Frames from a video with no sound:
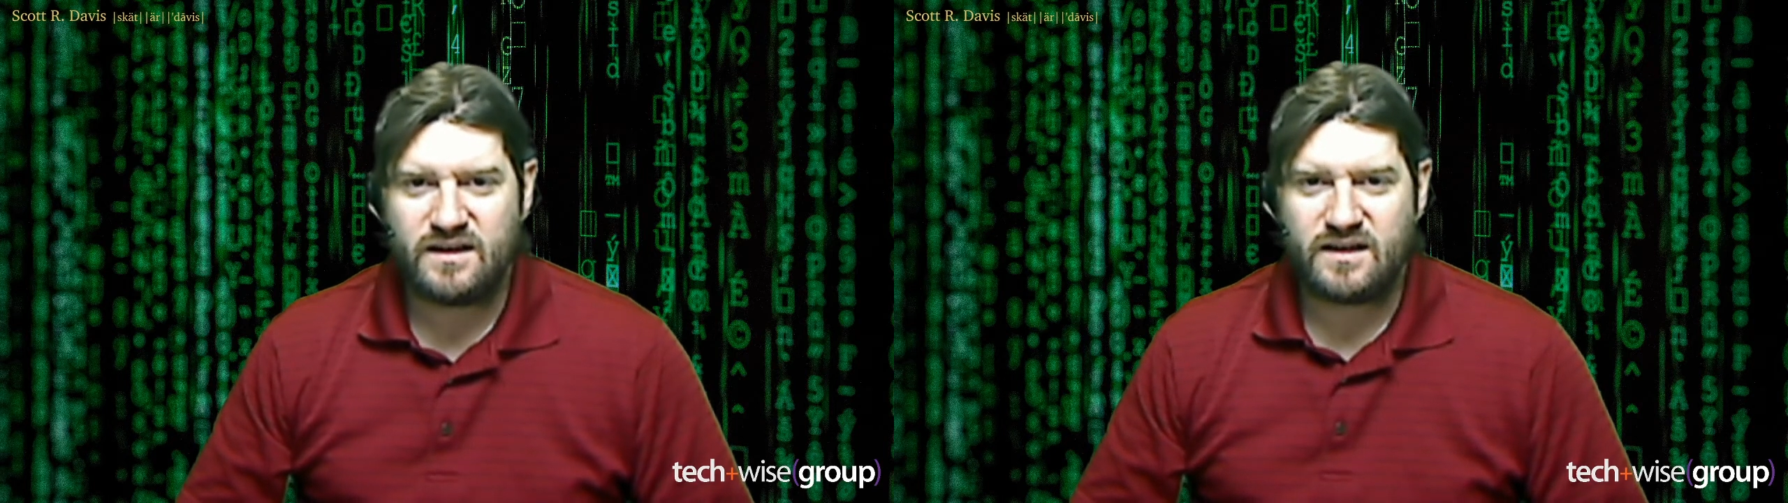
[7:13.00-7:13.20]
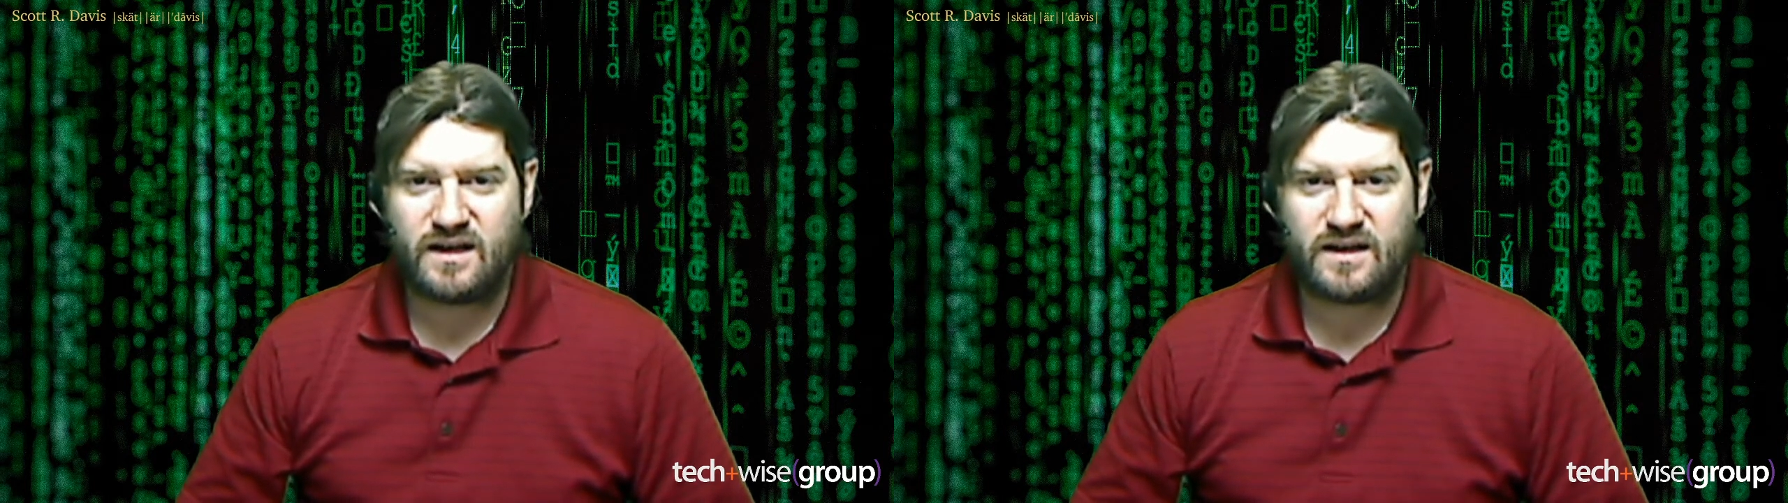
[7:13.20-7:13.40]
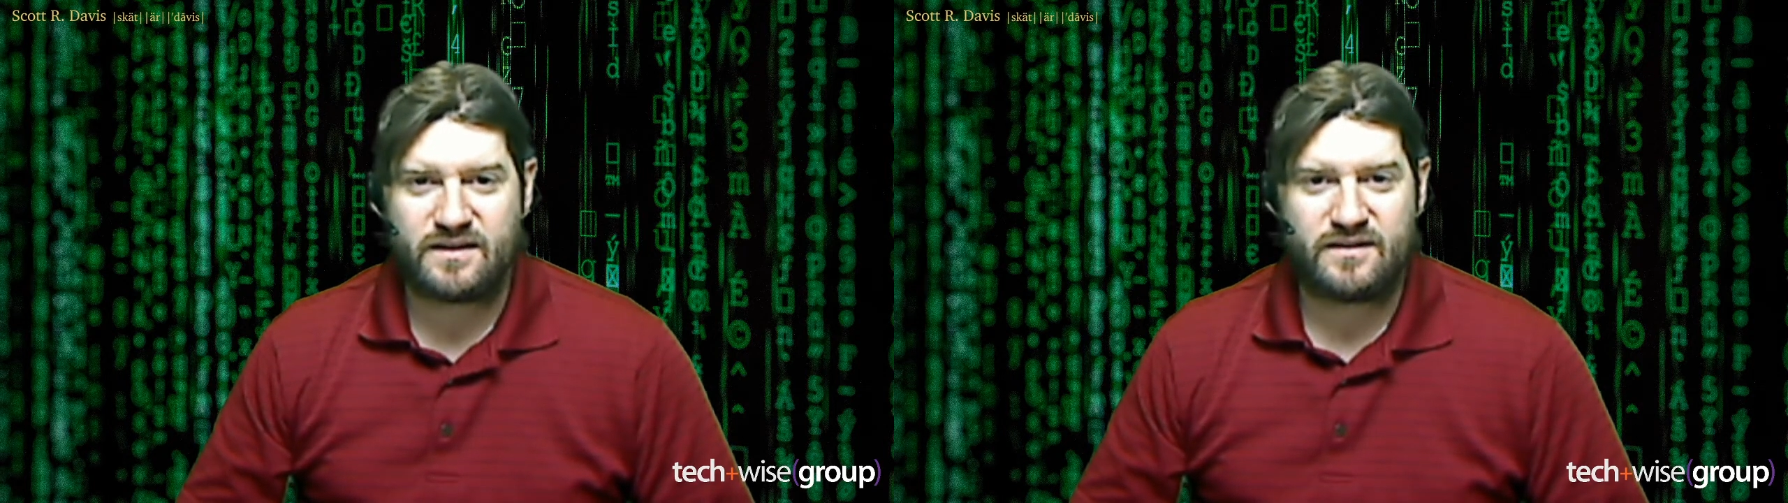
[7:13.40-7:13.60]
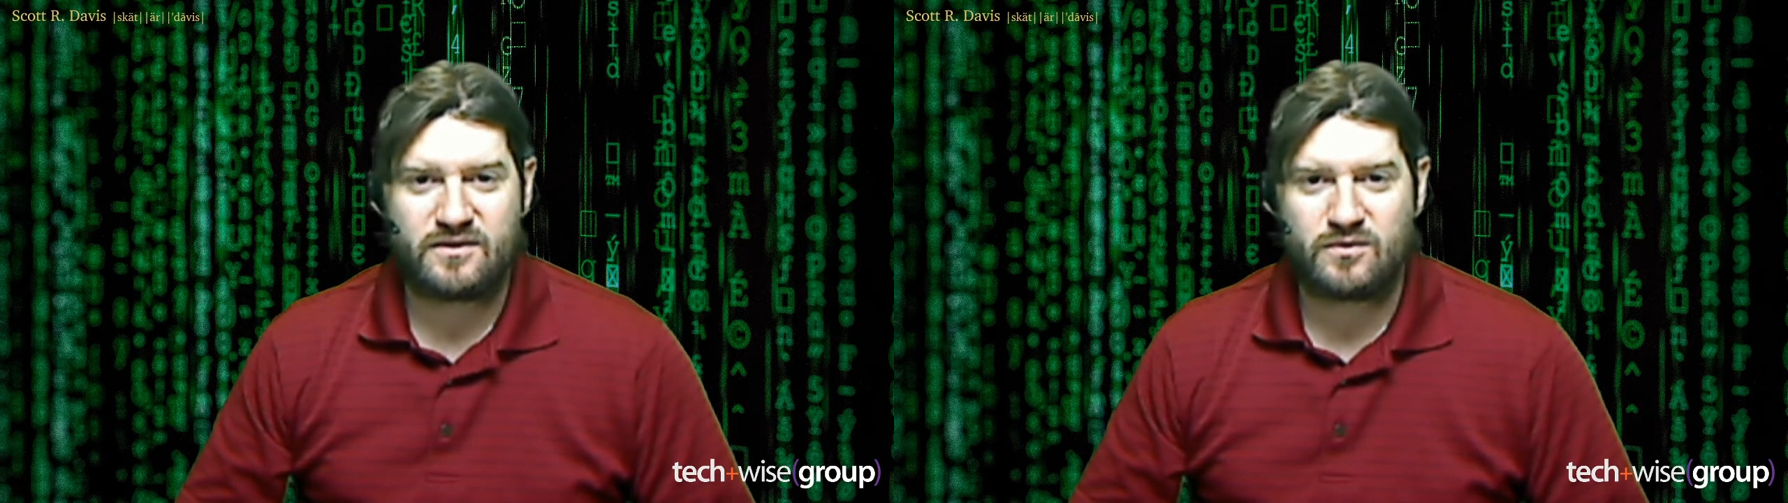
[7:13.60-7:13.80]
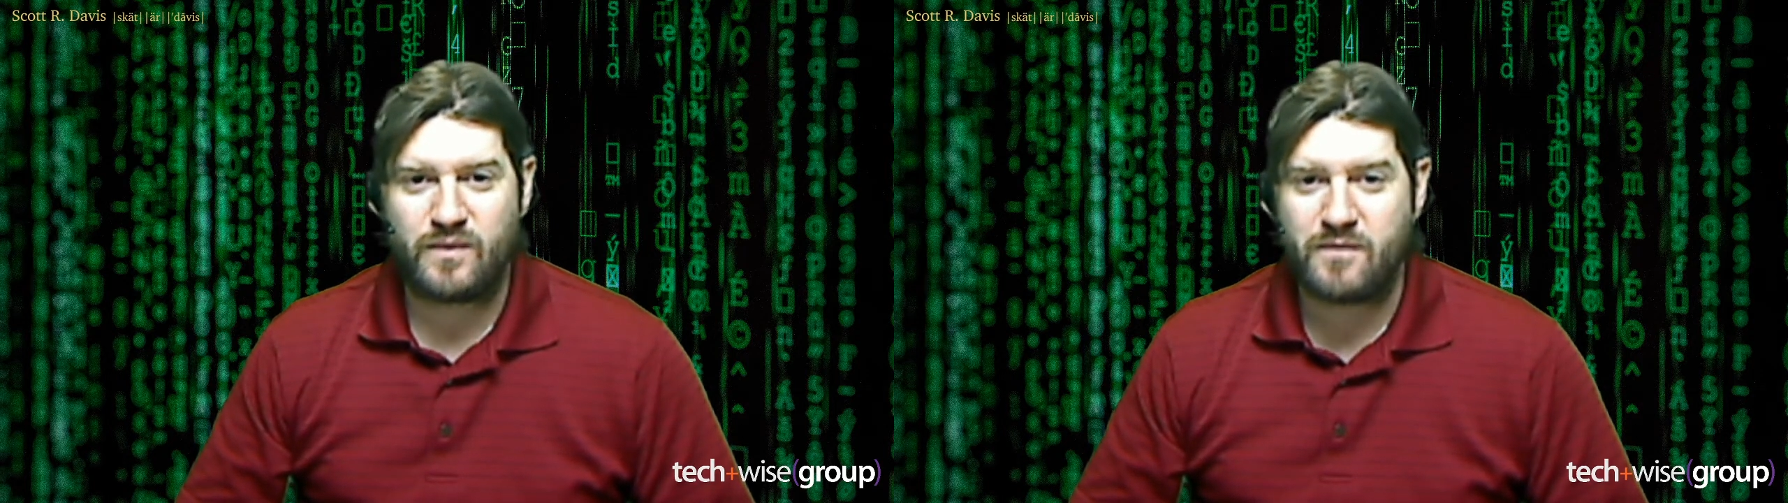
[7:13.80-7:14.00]
uh,
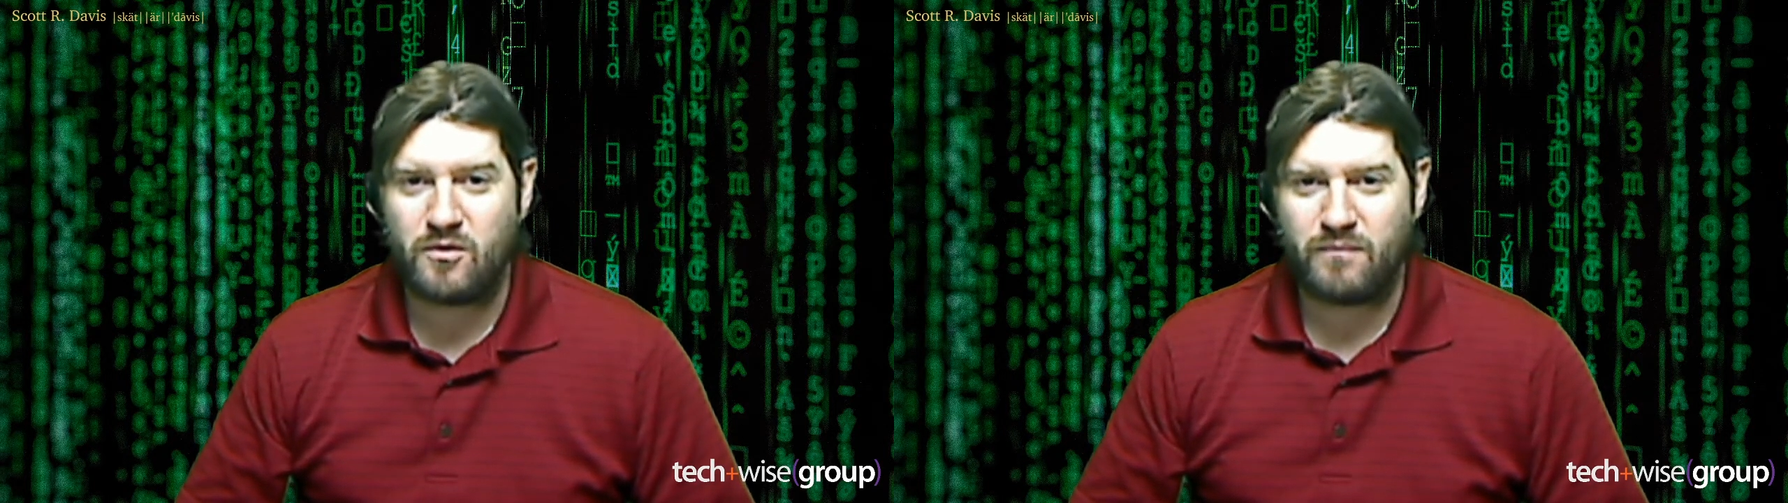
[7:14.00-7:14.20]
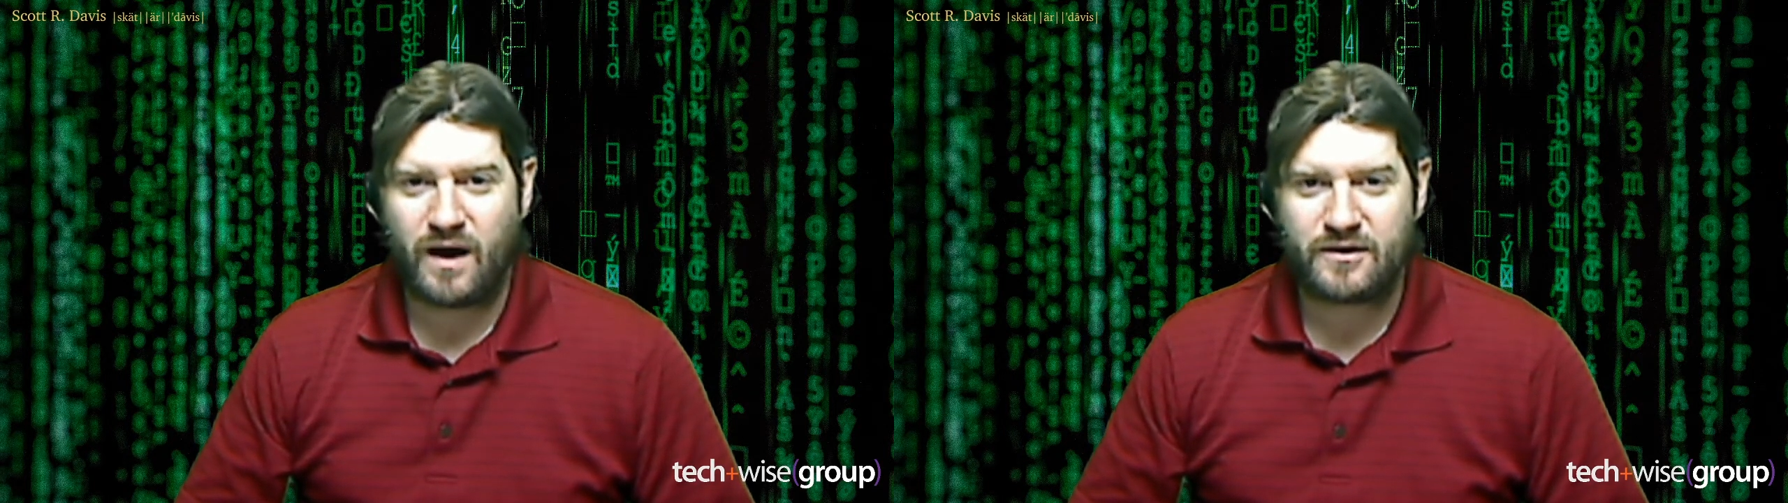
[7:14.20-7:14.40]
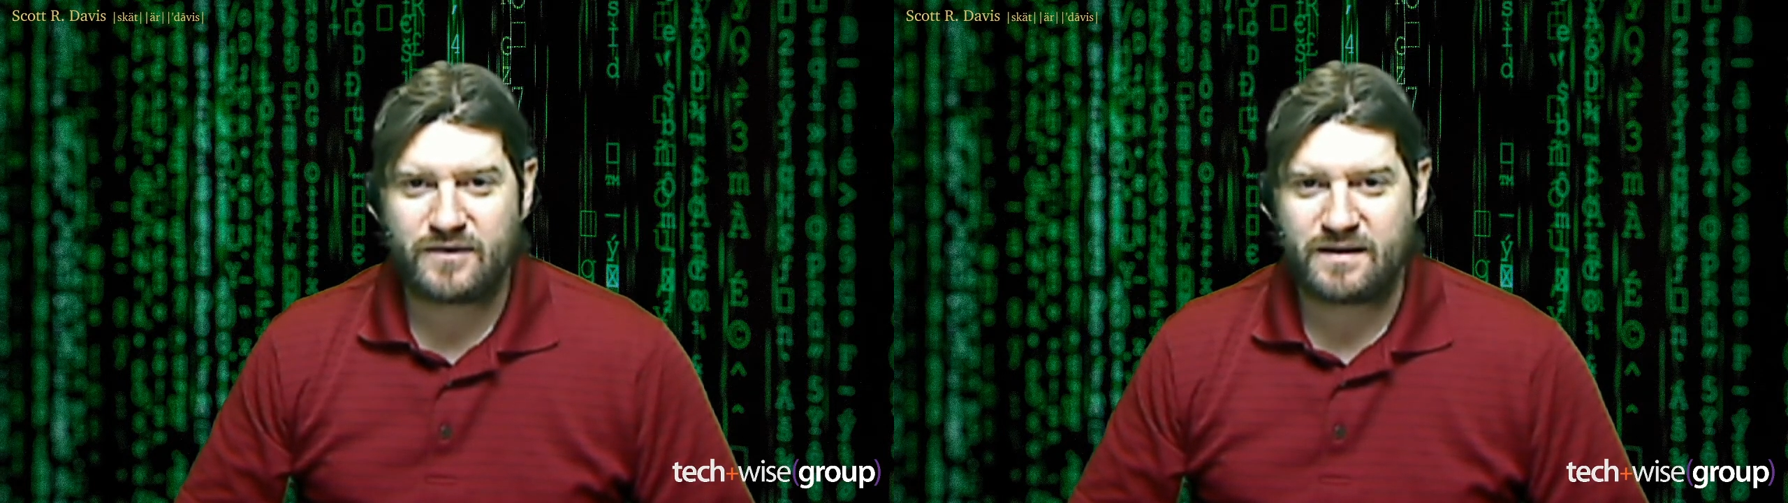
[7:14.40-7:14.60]
their remote monitoring